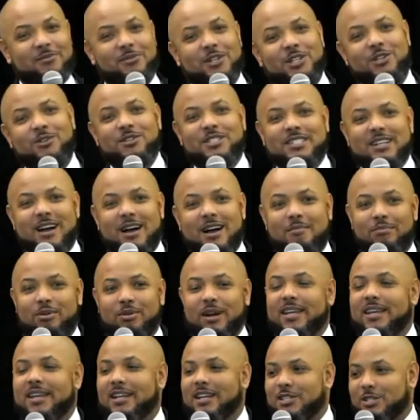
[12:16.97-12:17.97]
when you start
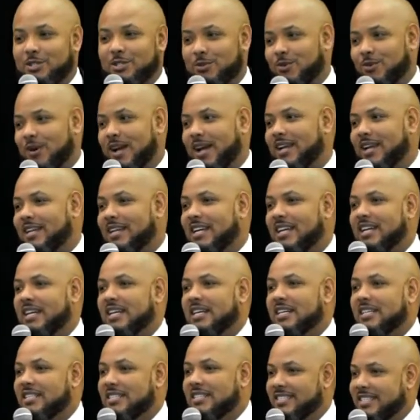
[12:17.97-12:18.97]
breaking a sweat
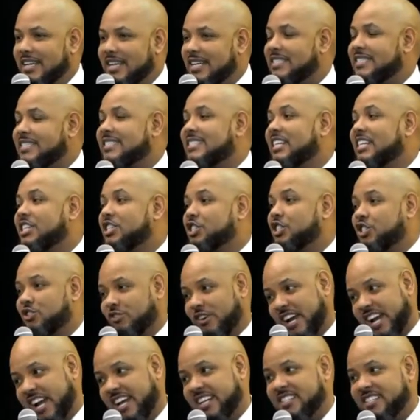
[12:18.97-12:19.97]
just to
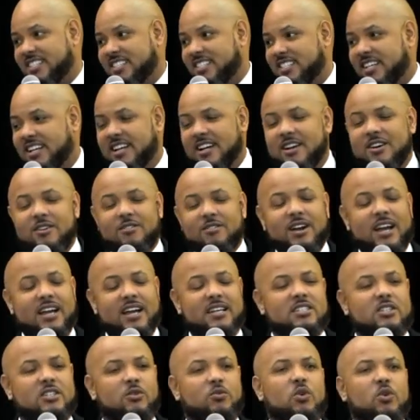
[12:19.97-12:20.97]
stretch,
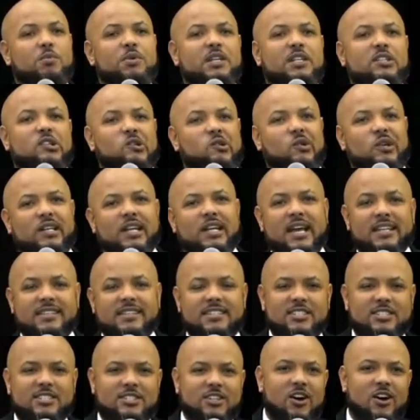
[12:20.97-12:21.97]
right? So we'll be doing that
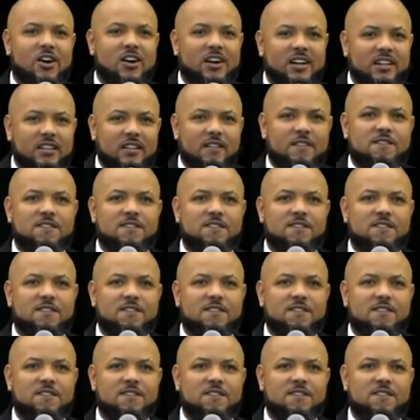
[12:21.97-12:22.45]
starting the